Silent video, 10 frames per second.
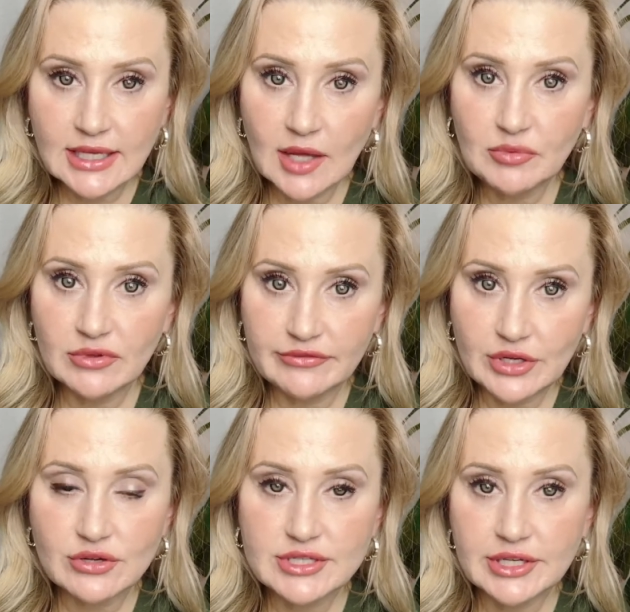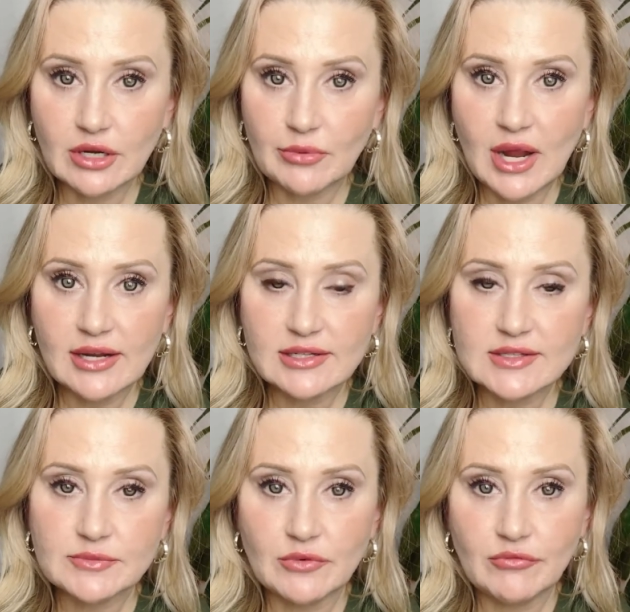a couple of years in your
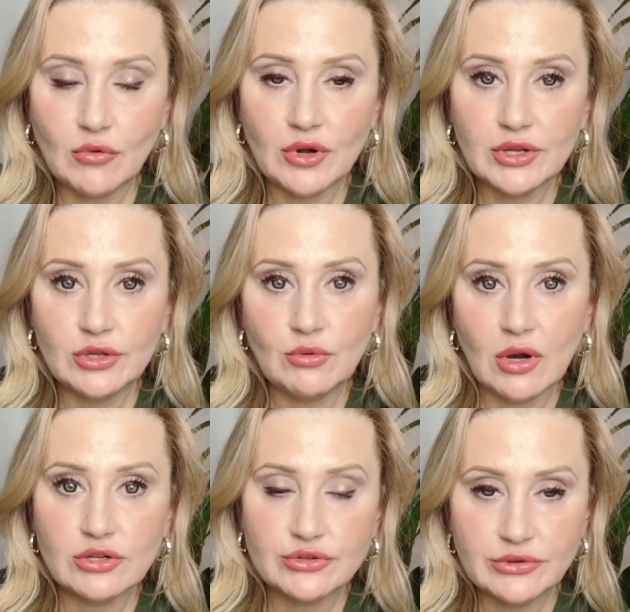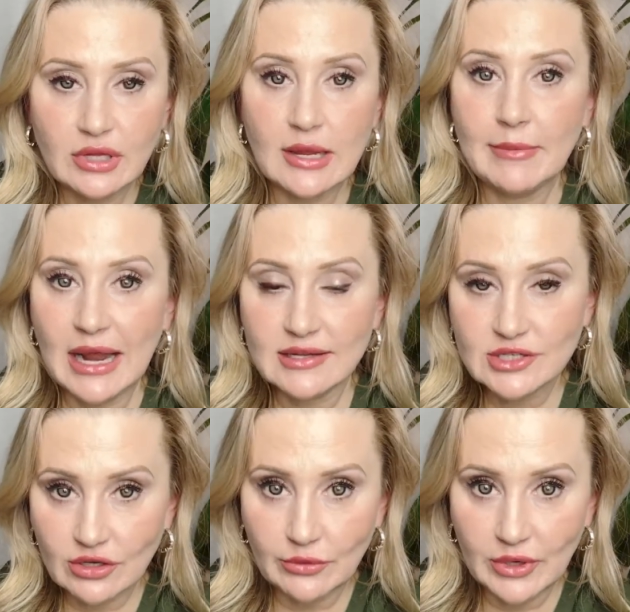practice before you are truly a
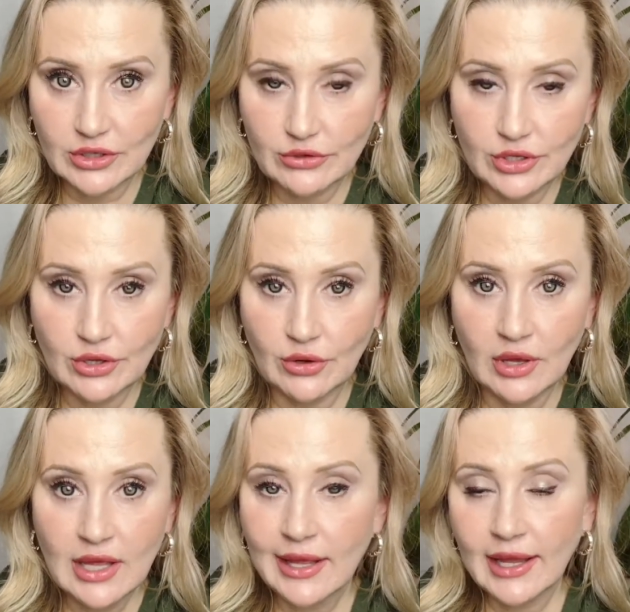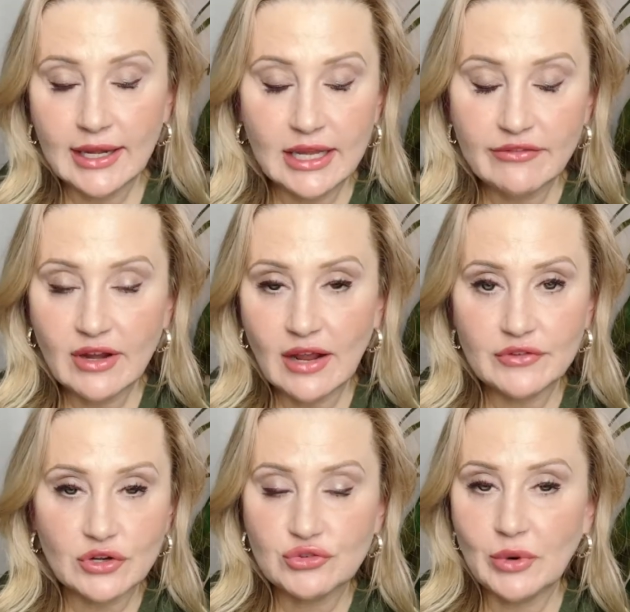master at what you do. And even
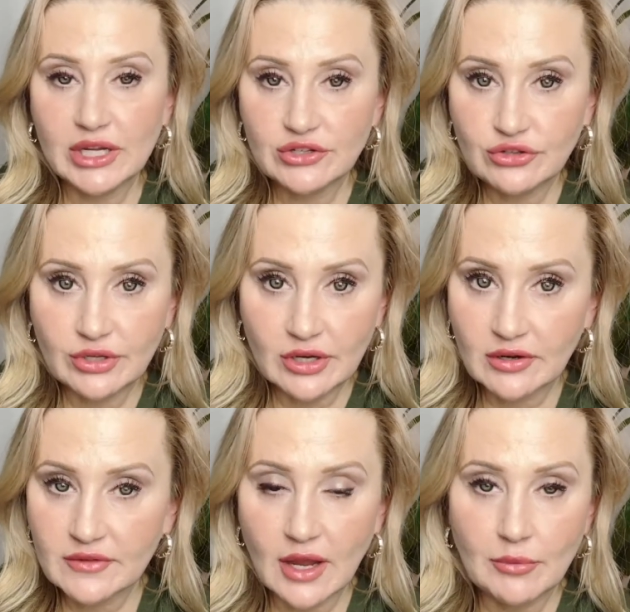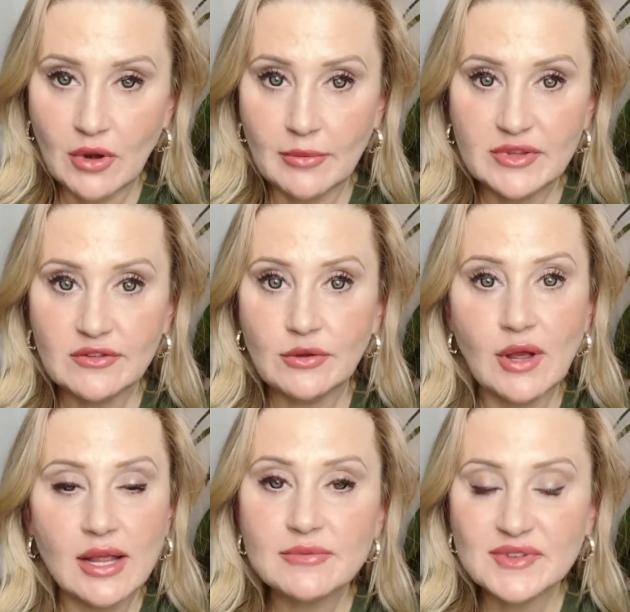after 22 years, I promise you,
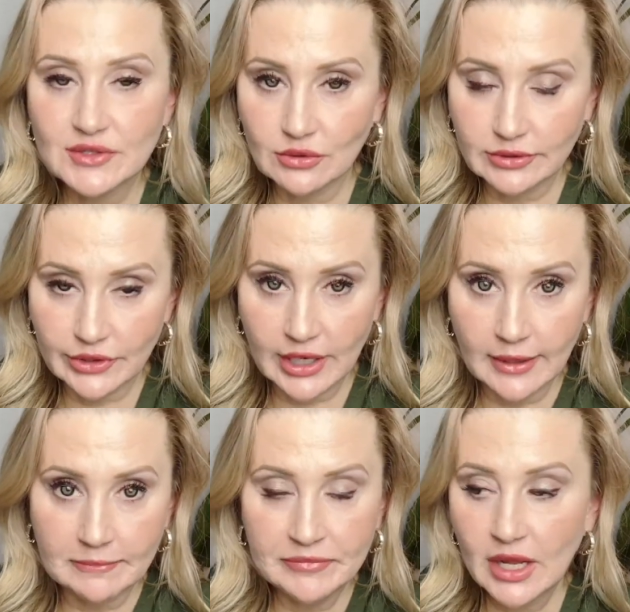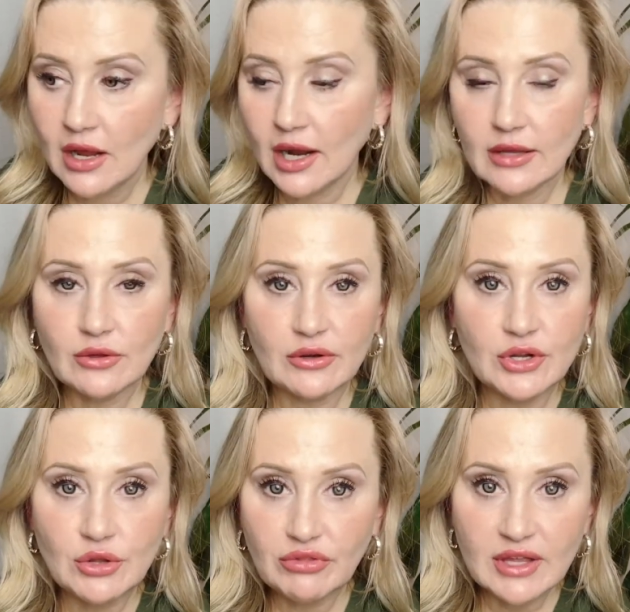I am still learning. I learn
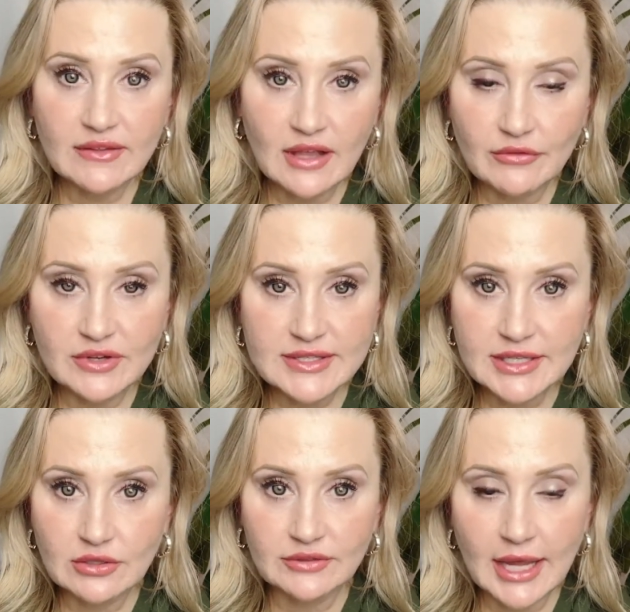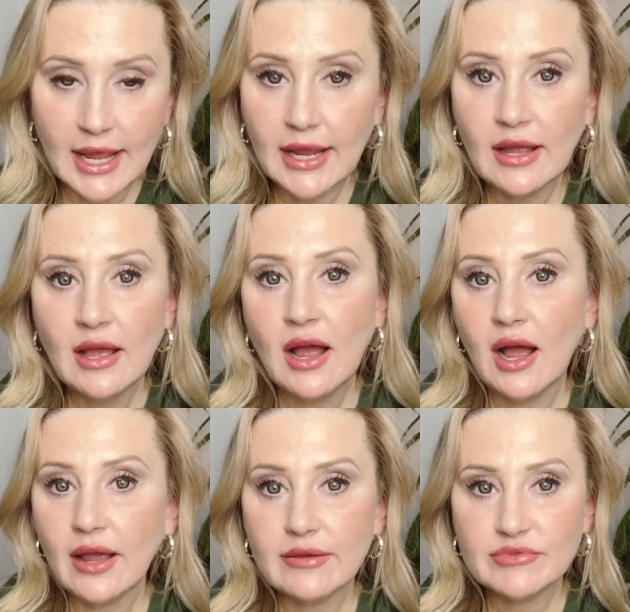new things every single day.
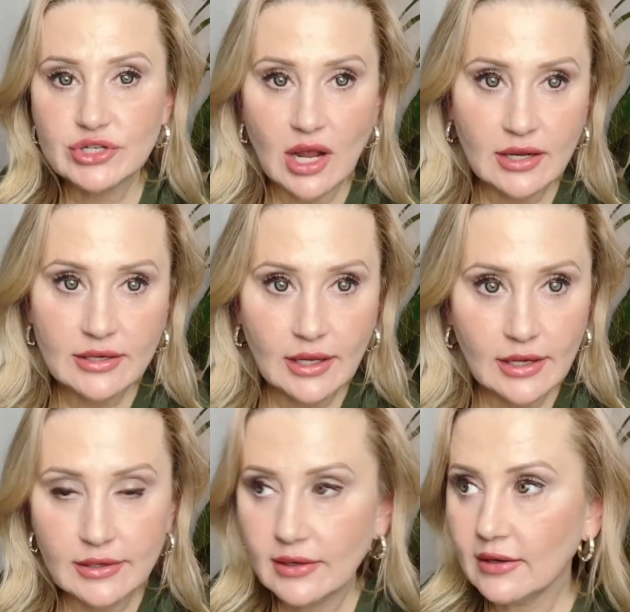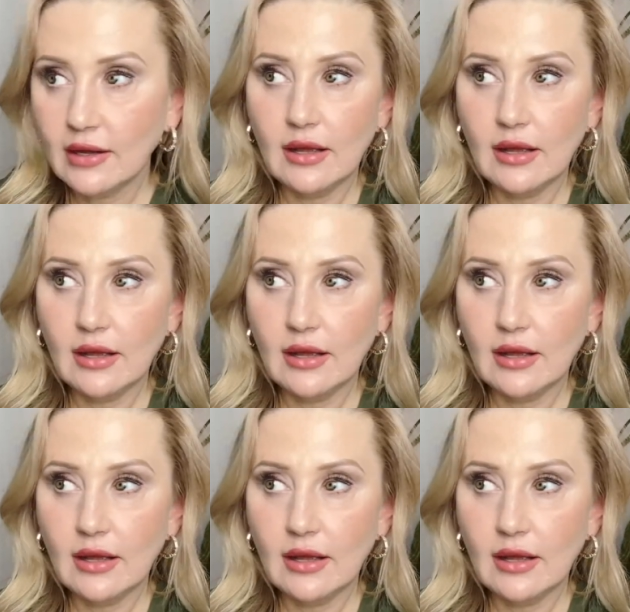I am shocked and